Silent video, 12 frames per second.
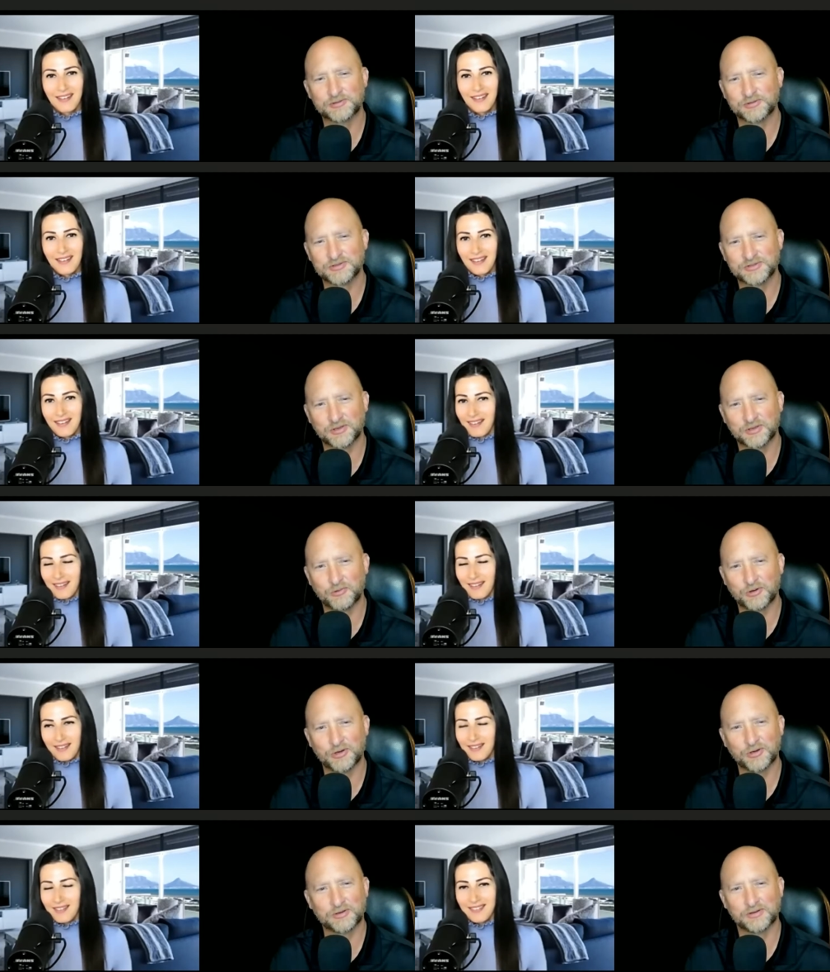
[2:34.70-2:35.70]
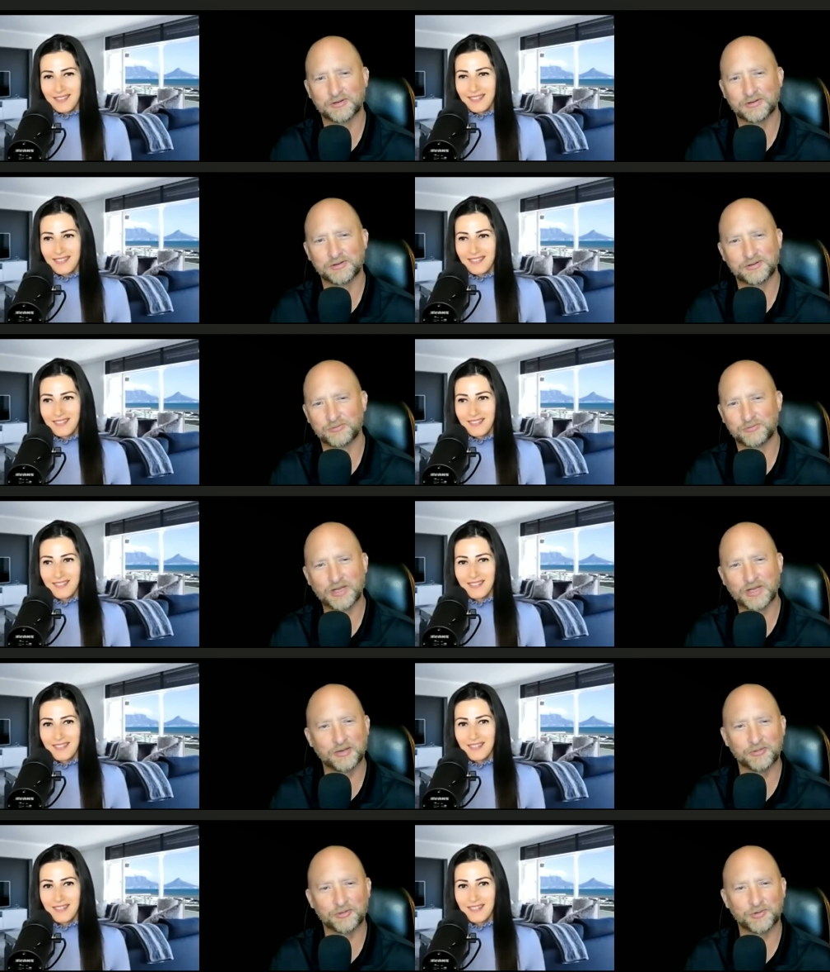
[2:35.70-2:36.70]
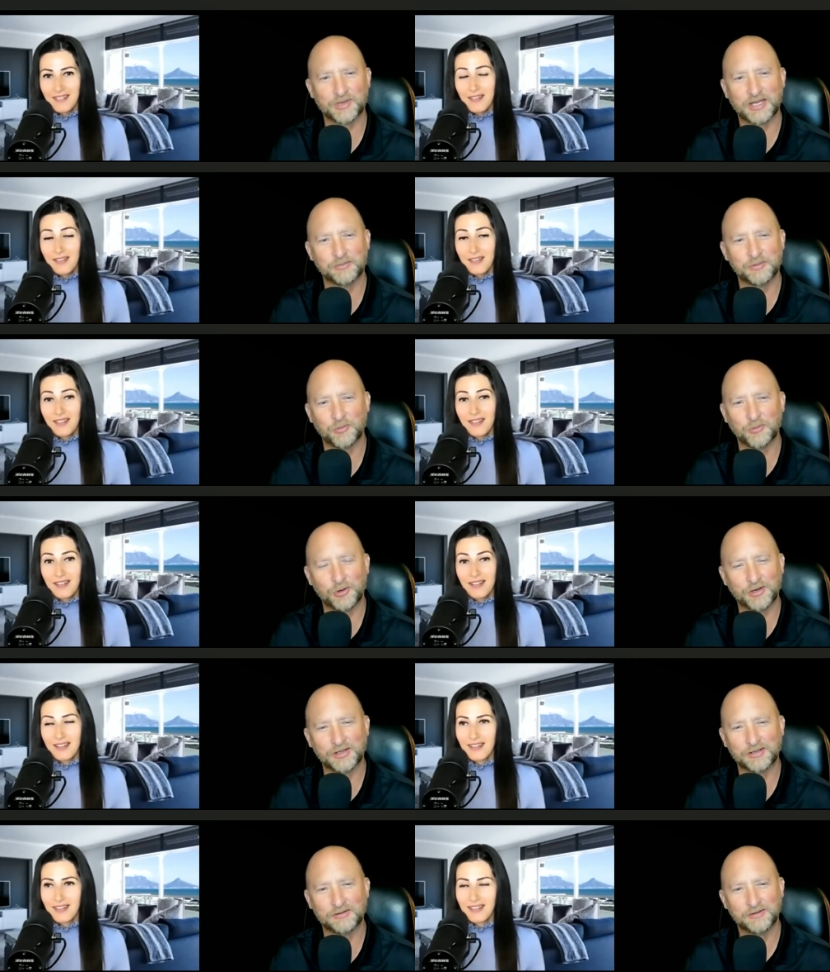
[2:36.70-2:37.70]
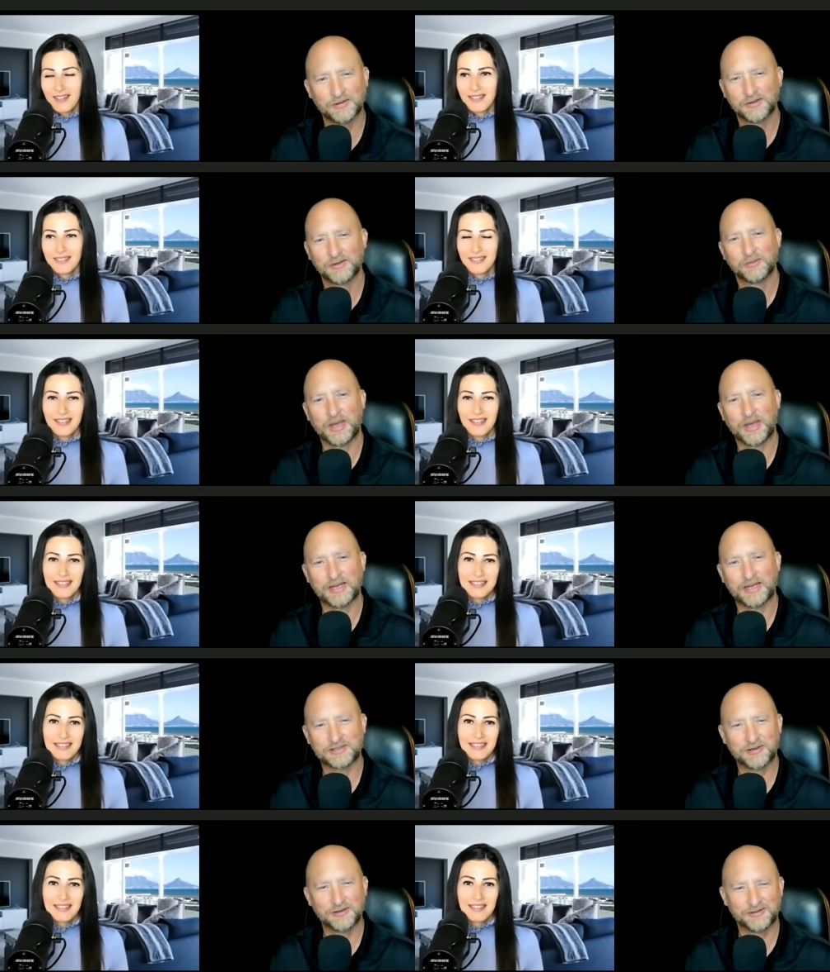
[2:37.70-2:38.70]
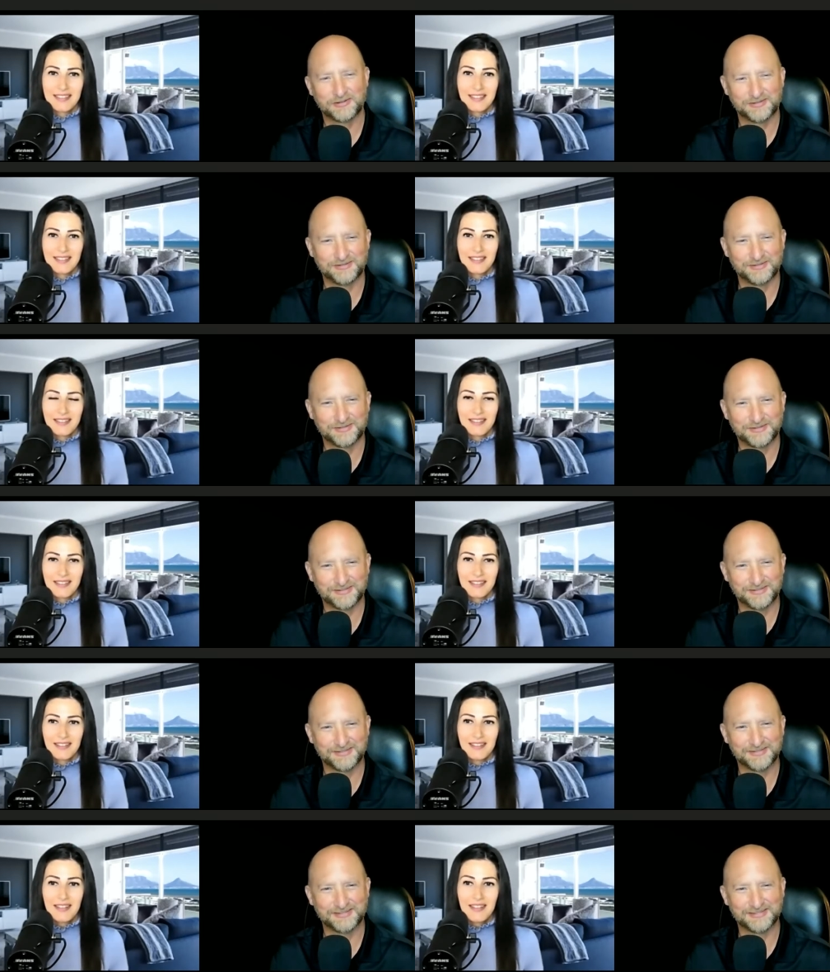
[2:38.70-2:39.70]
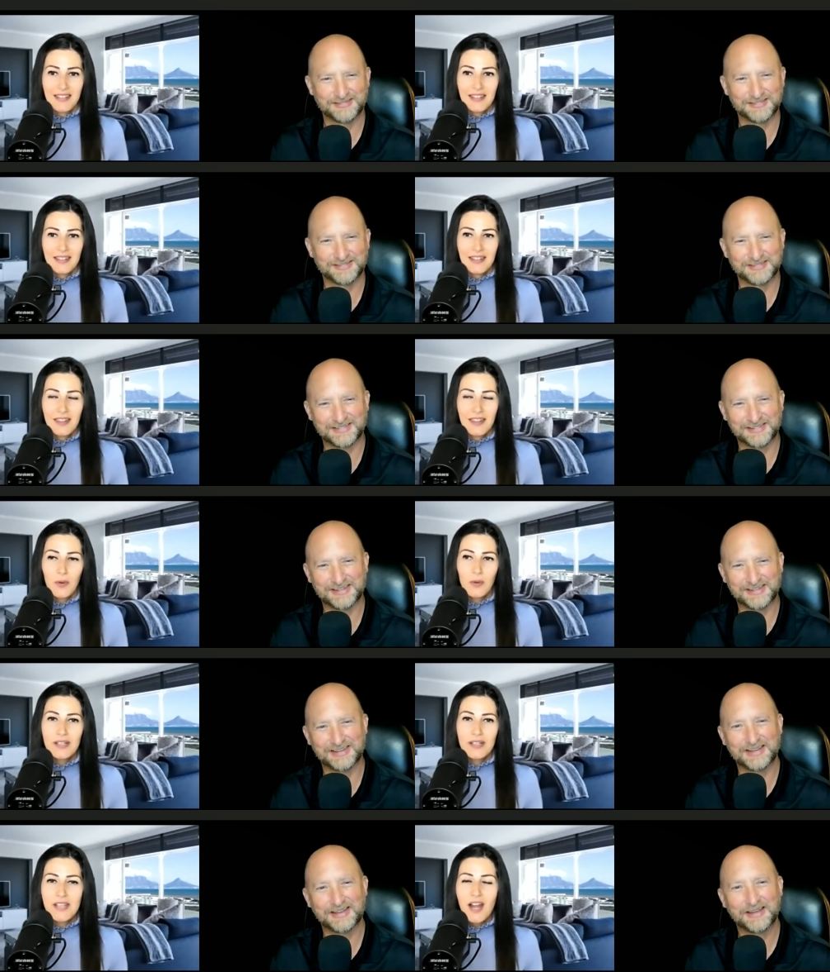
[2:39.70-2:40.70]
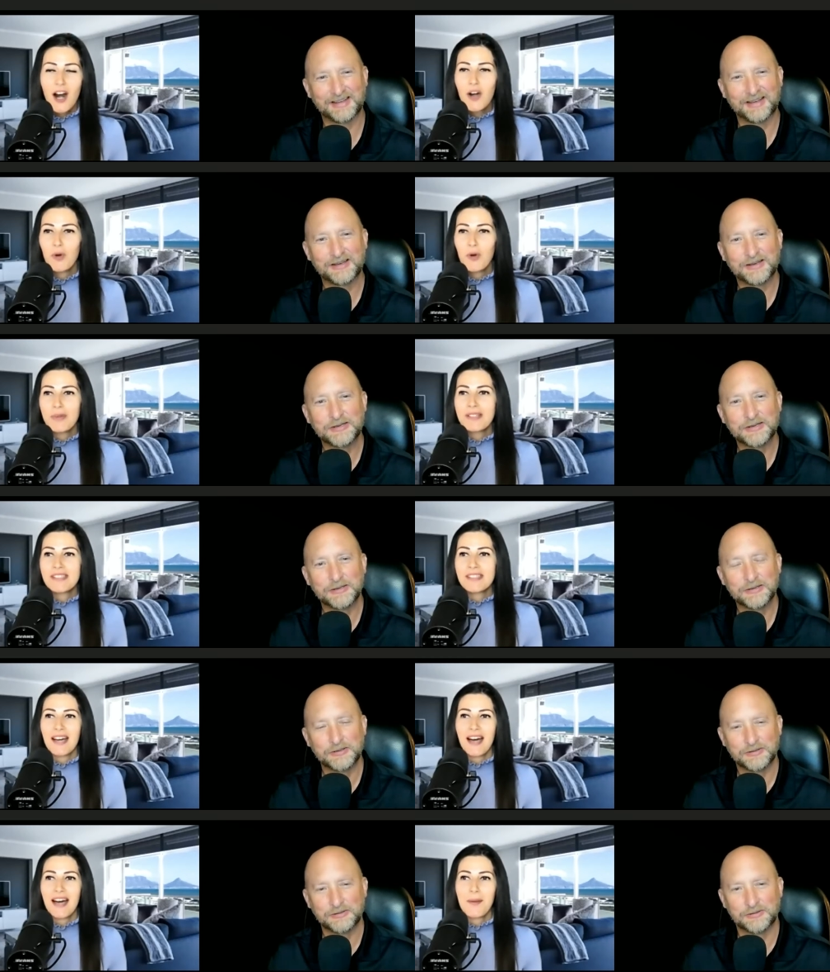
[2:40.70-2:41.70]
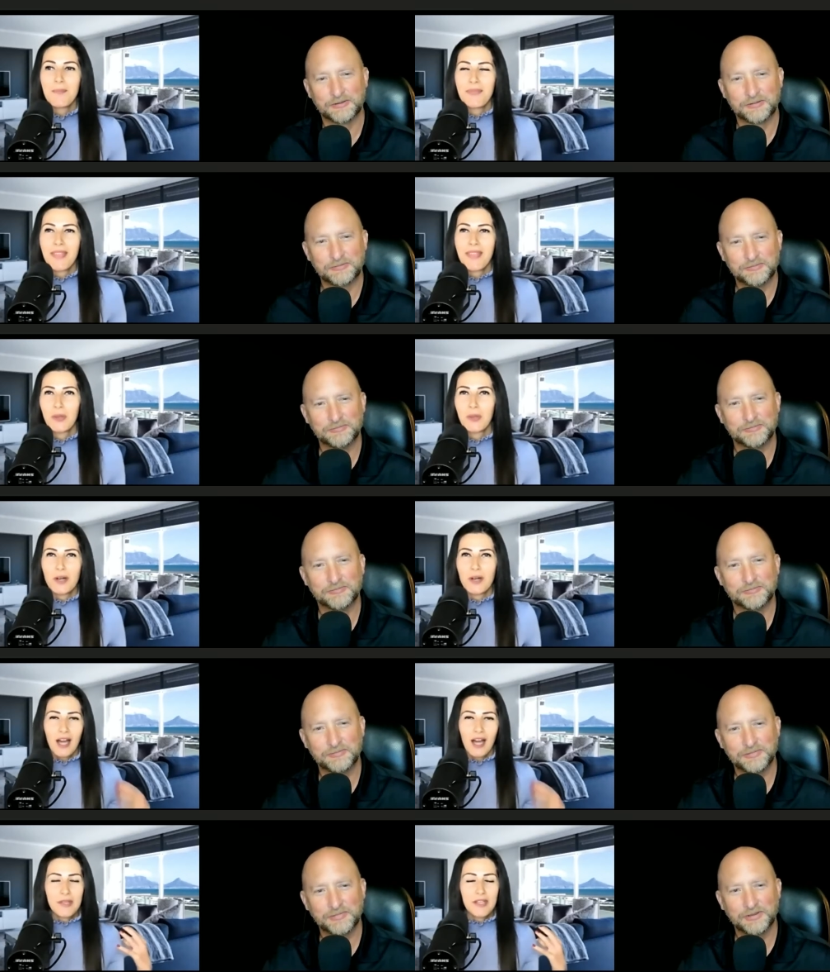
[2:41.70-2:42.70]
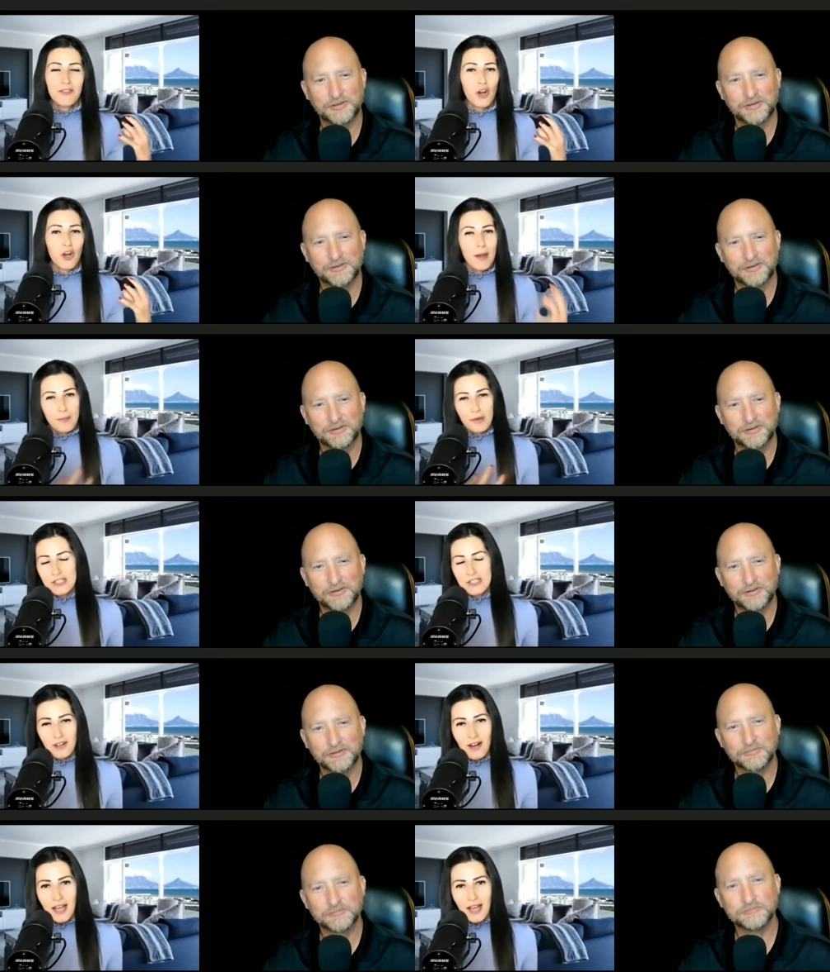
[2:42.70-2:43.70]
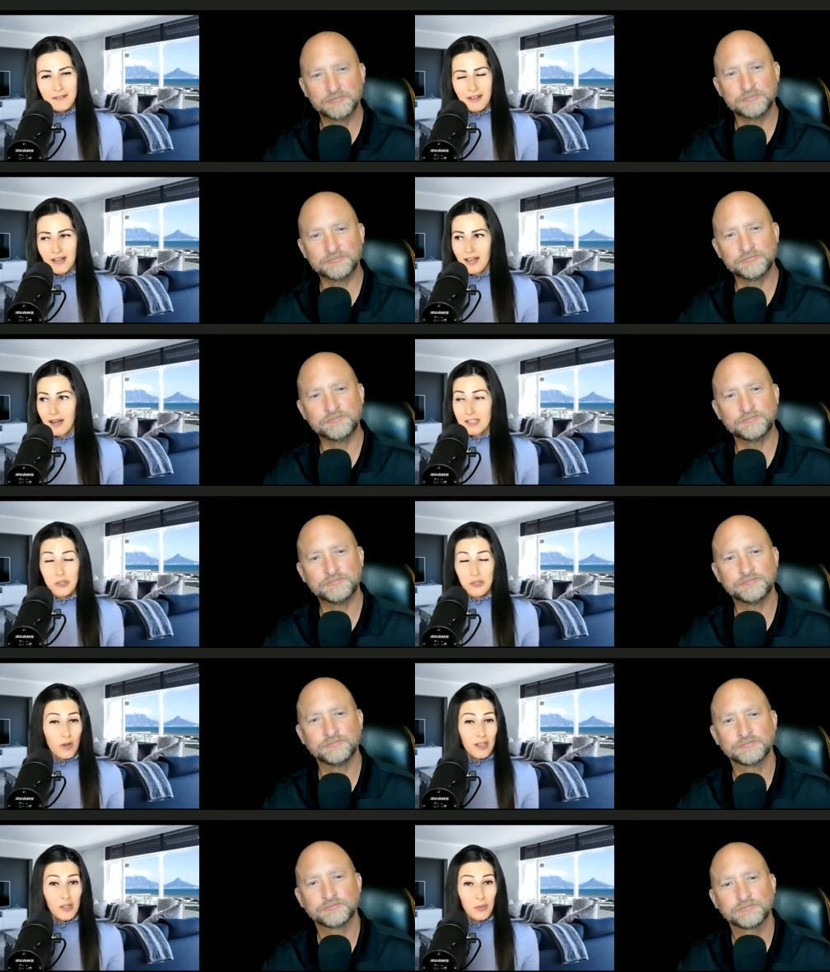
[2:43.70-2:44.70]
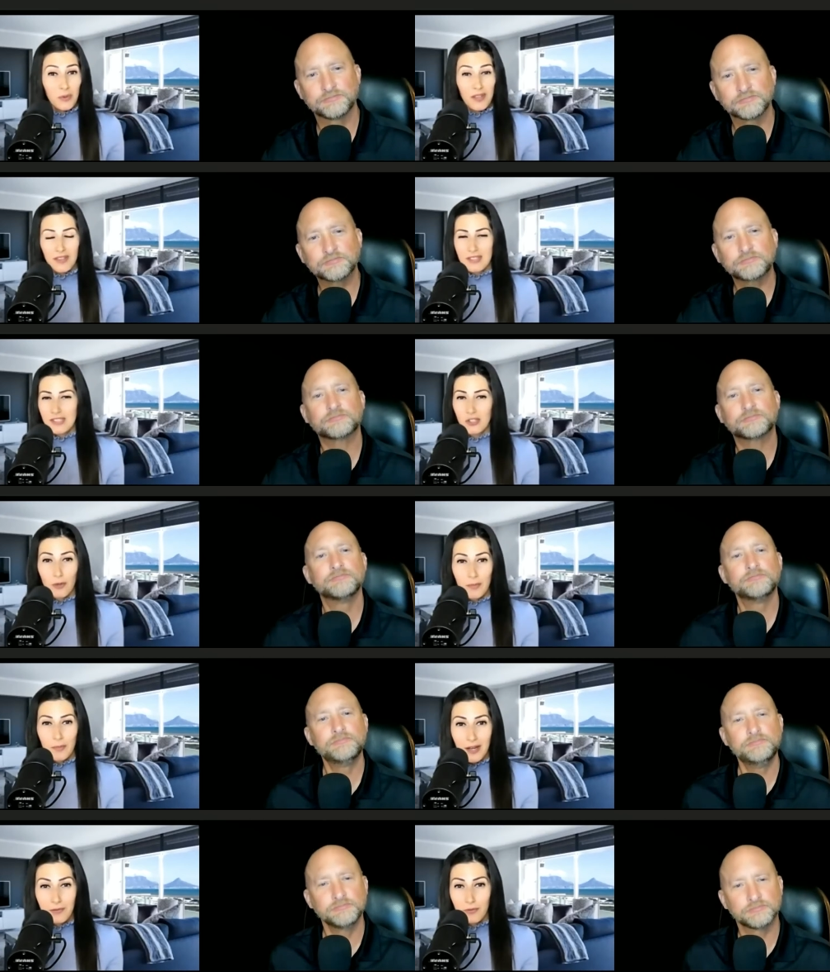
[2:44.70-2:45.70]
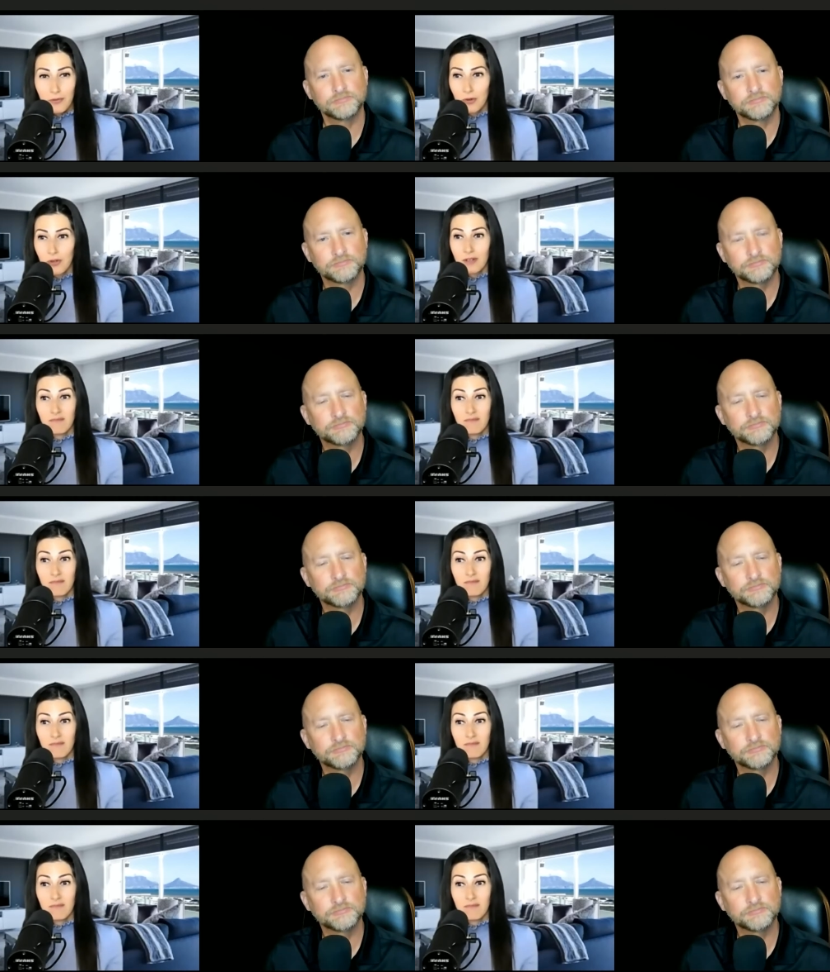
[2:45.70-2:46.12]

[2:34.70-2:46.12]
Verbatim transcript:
Speaker 1: sure this is going to work." You're waking up at 3 a.m. in the morning and panicked. there
Speaker 2: were dark moments um, that were coming from my personal life. Uh, I struggled with insomnia for